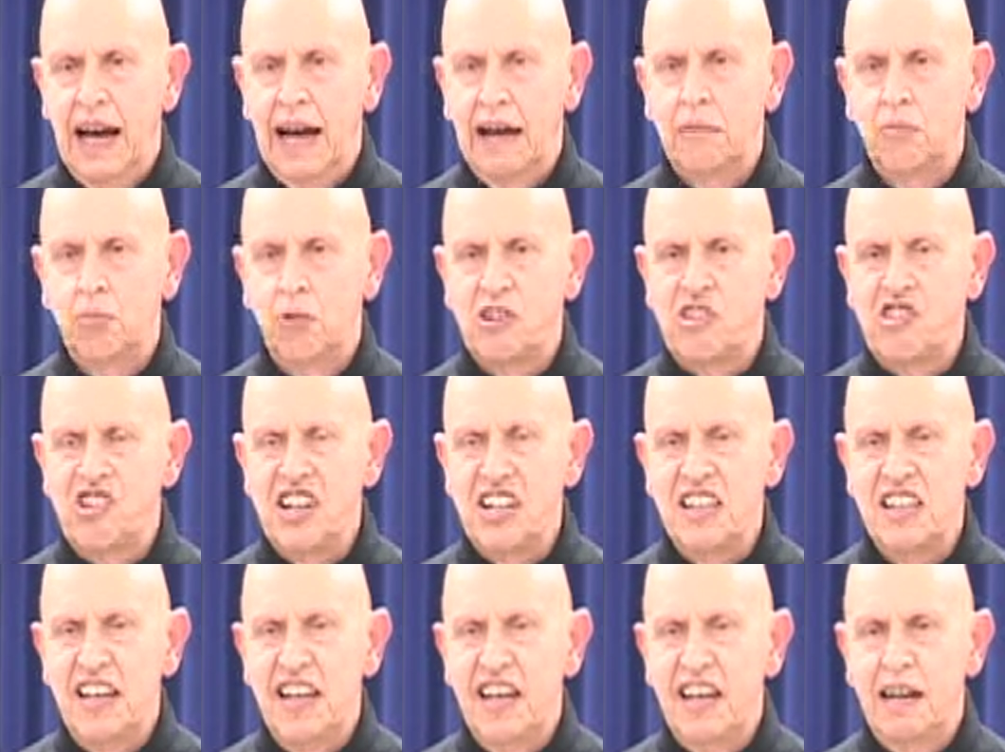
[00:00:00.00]
And what
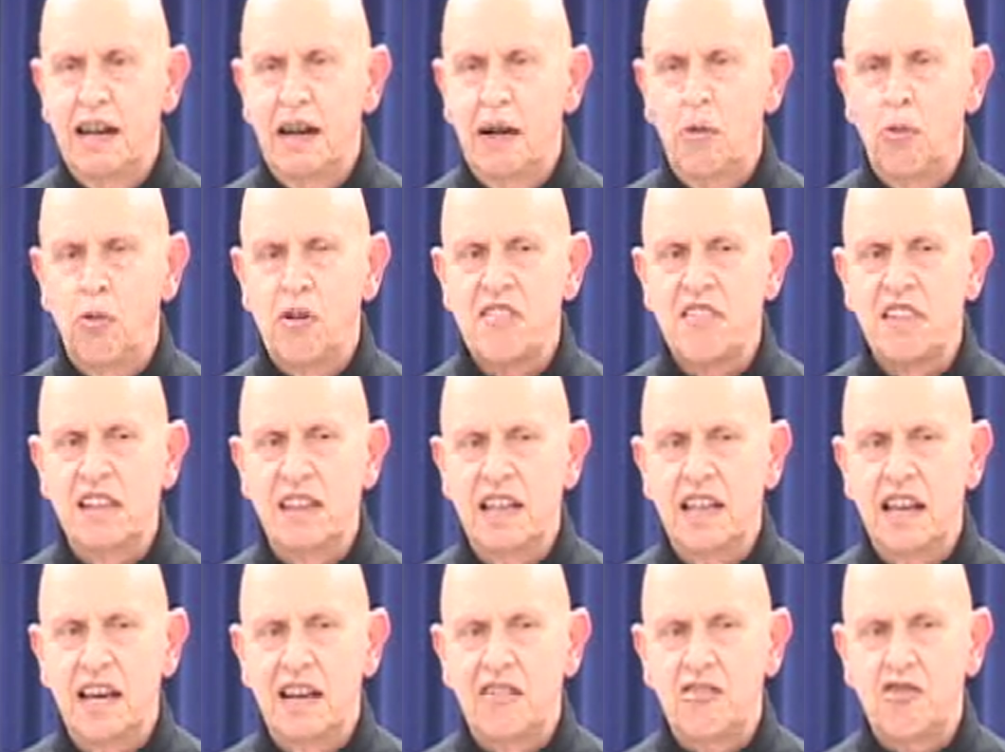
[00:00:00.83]
she did was
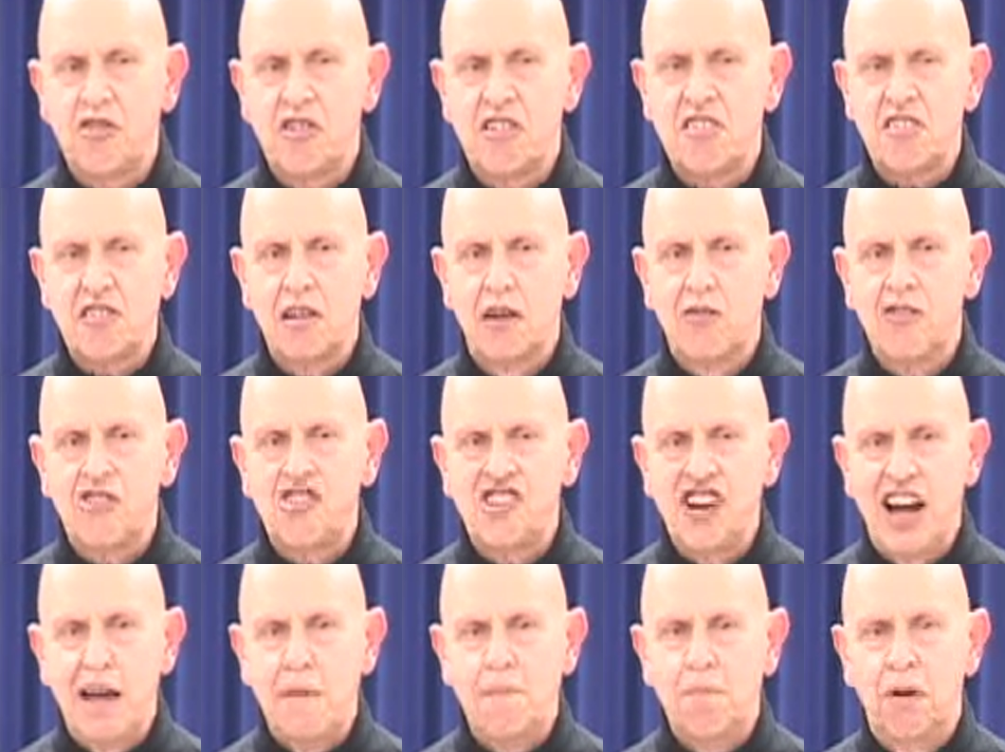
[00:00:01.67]
in the interest of
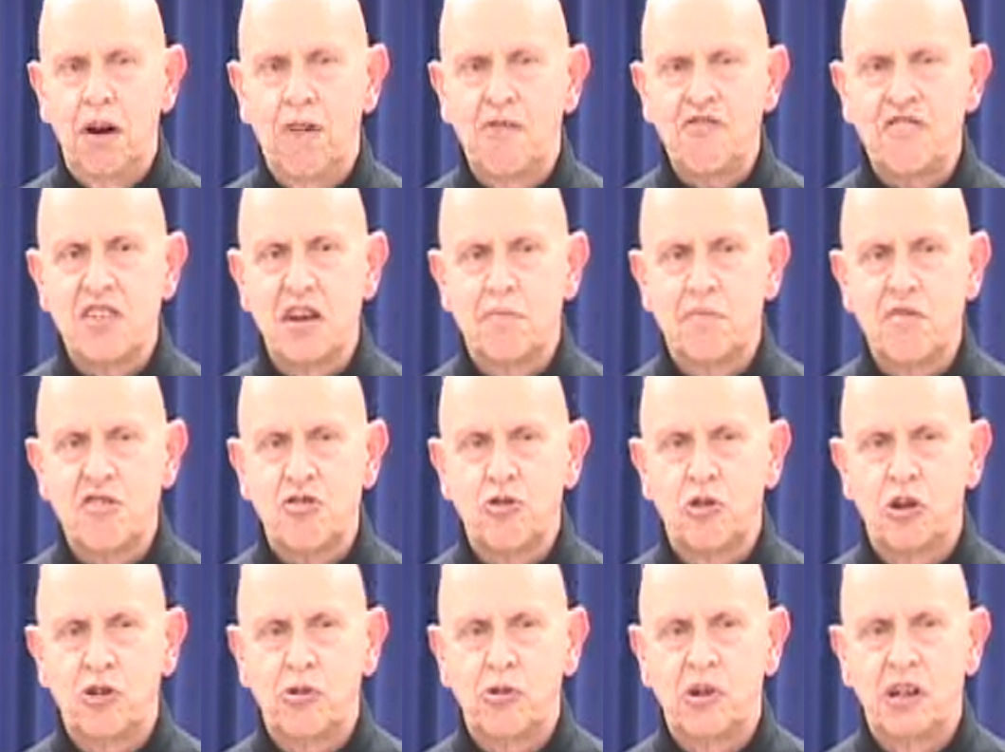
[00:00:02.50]
shape of some
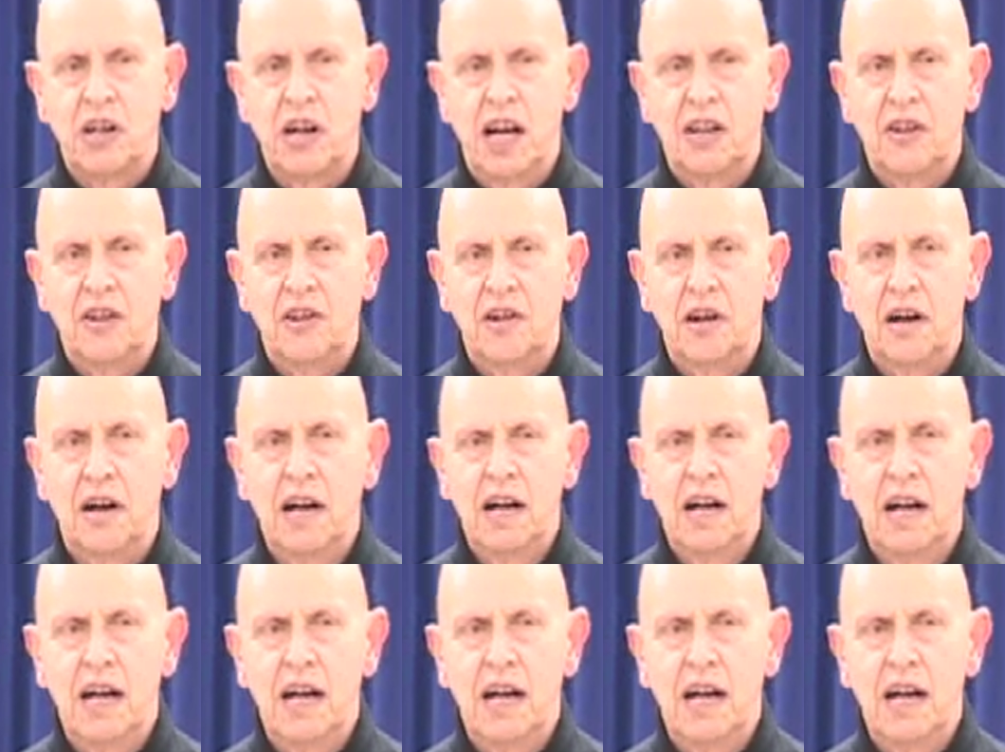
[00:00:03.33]
sort or another.